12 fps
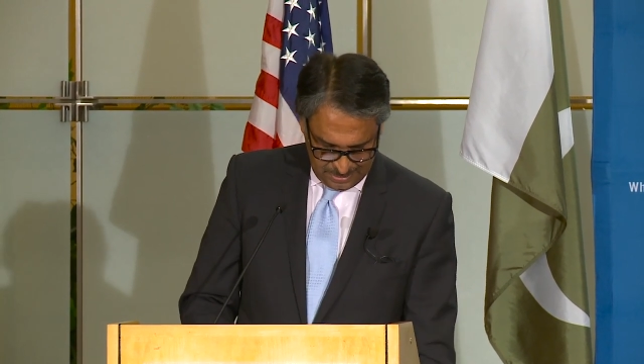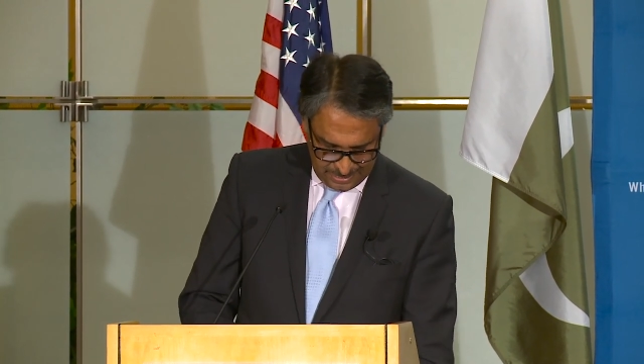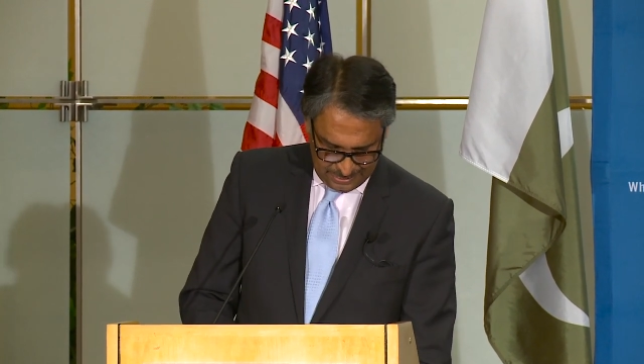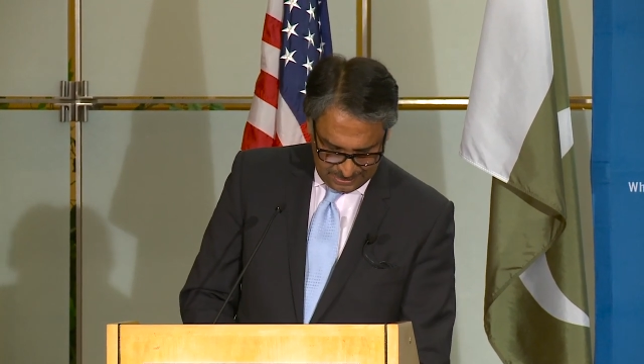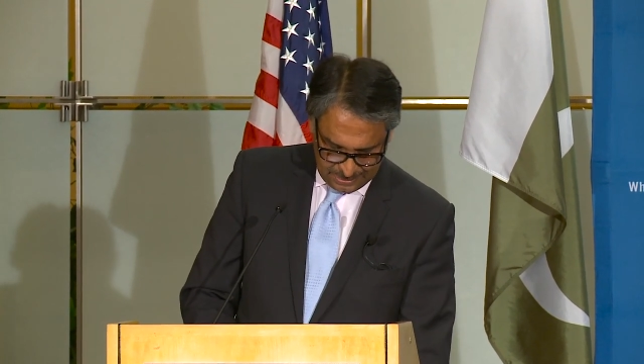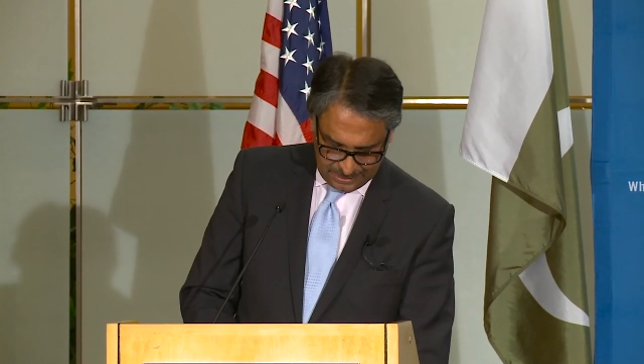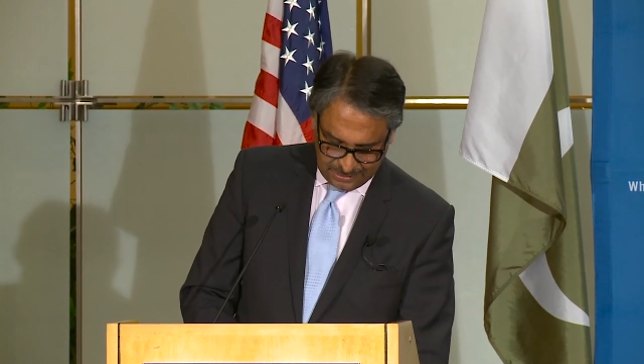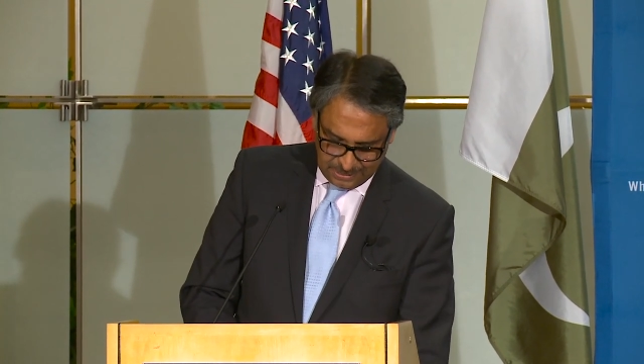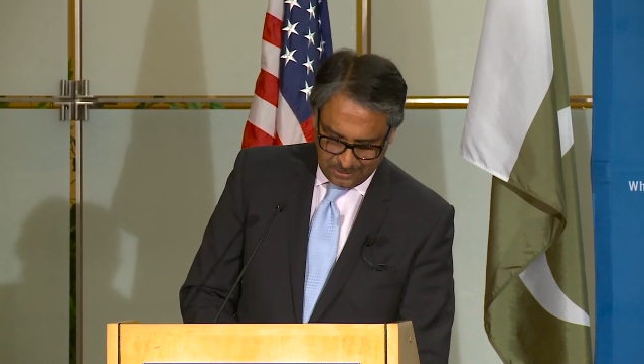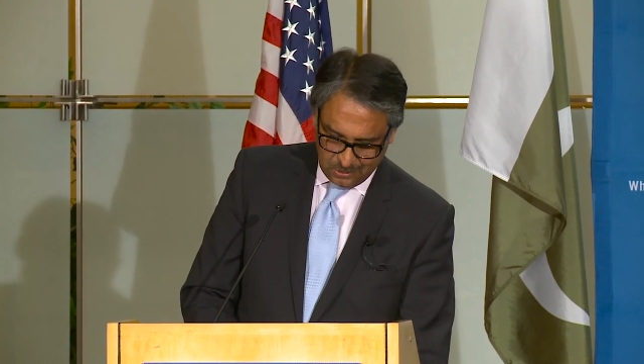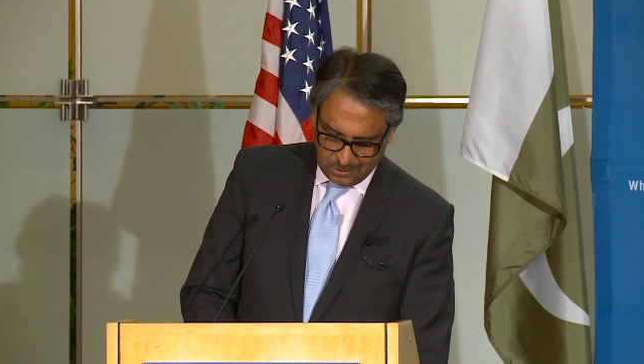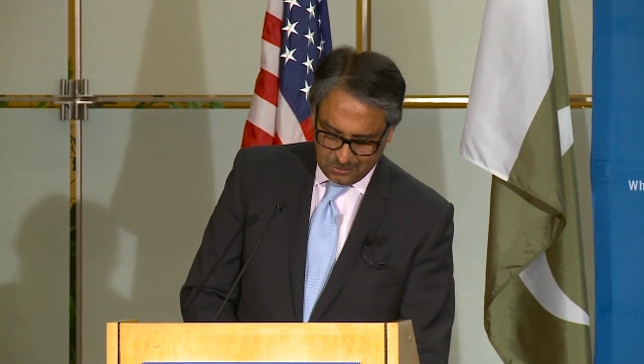had
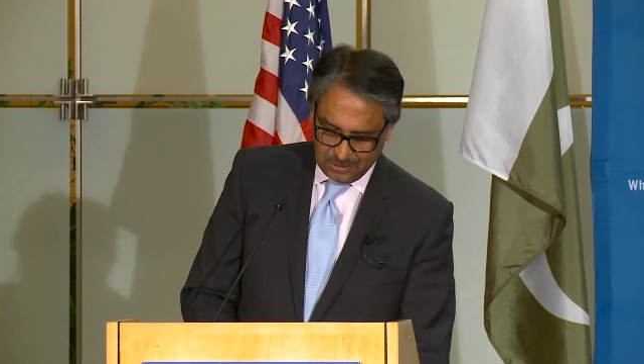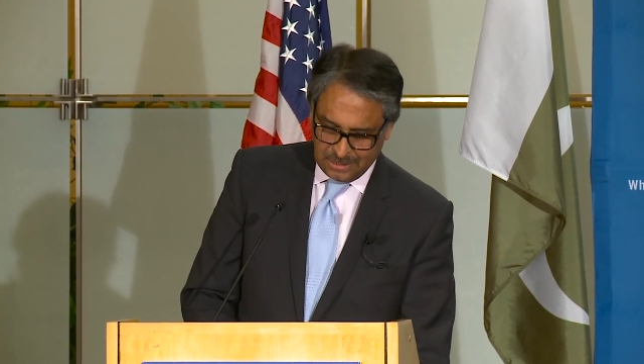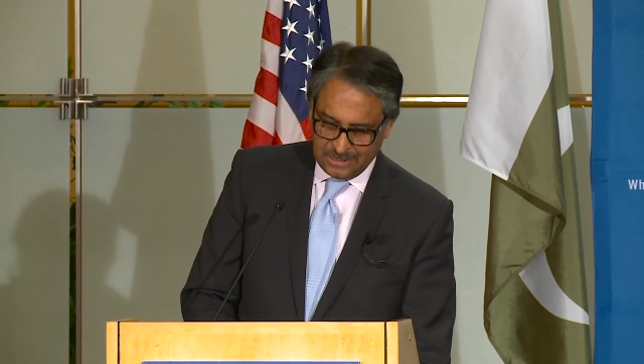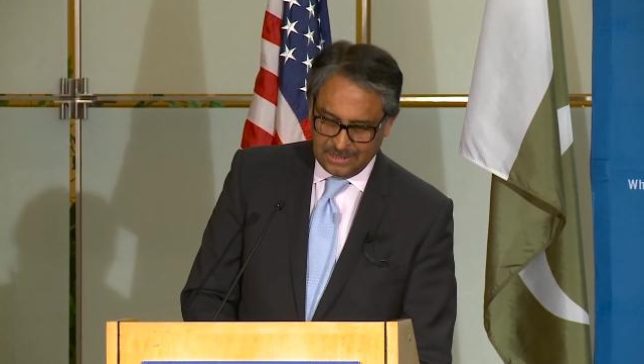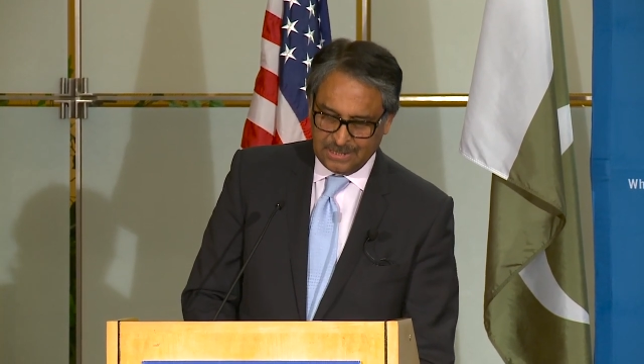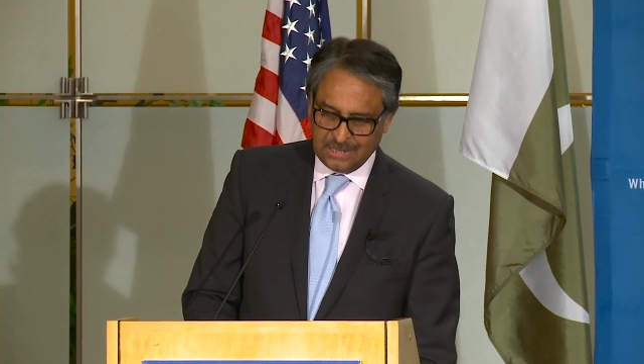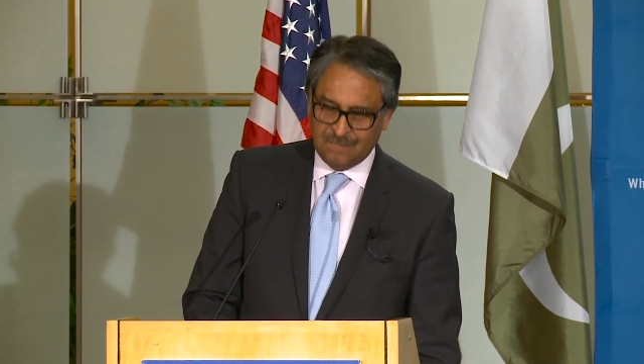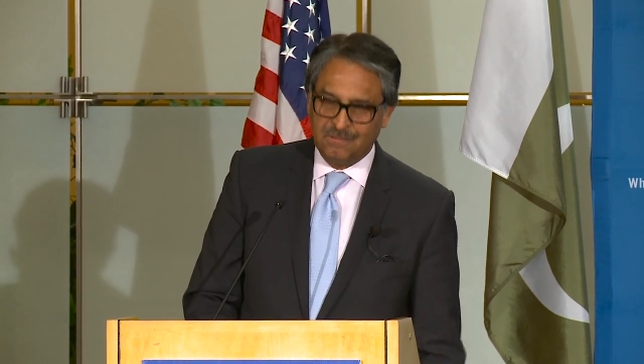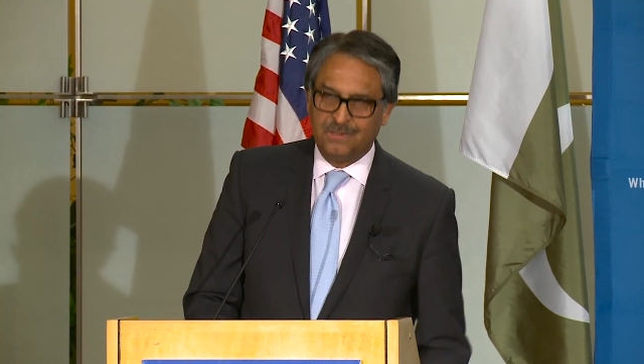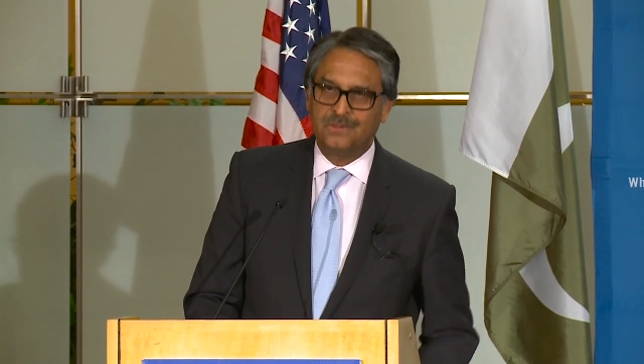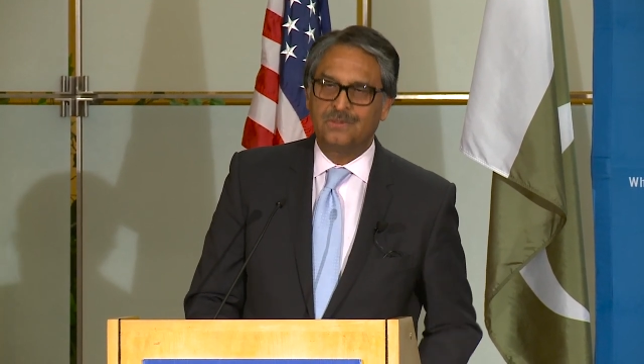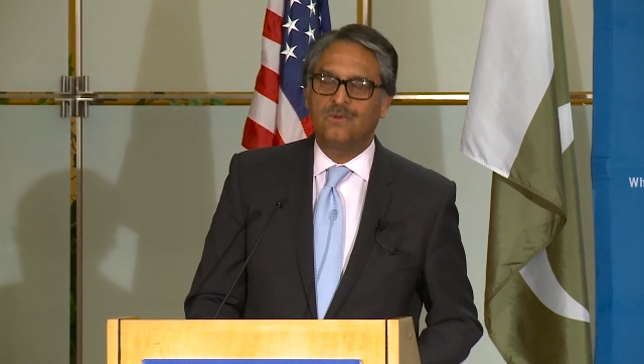taken, not only in
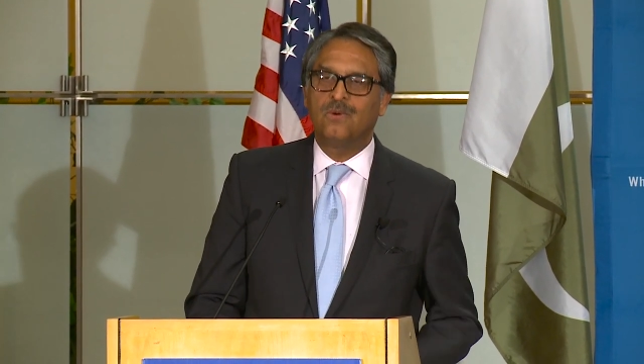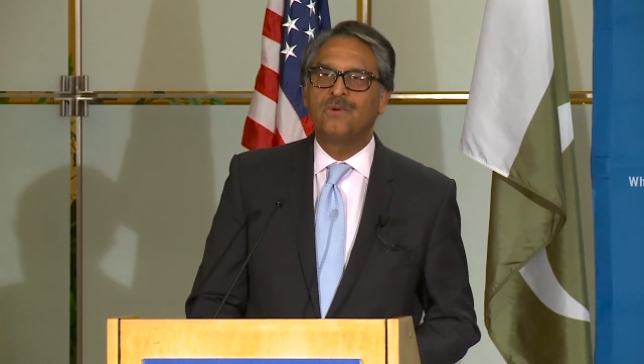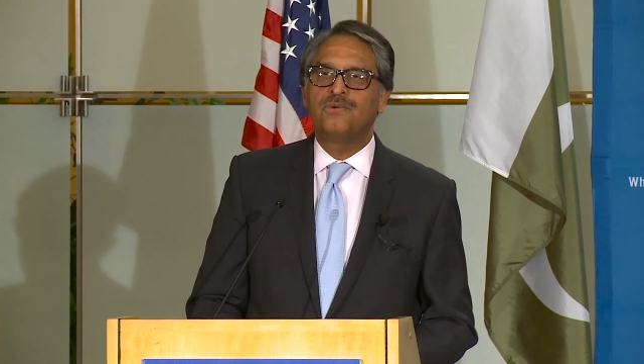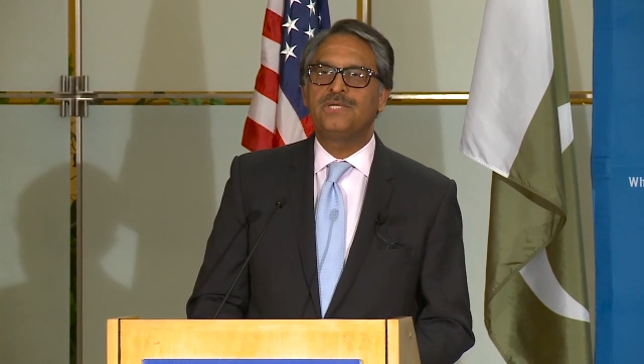our own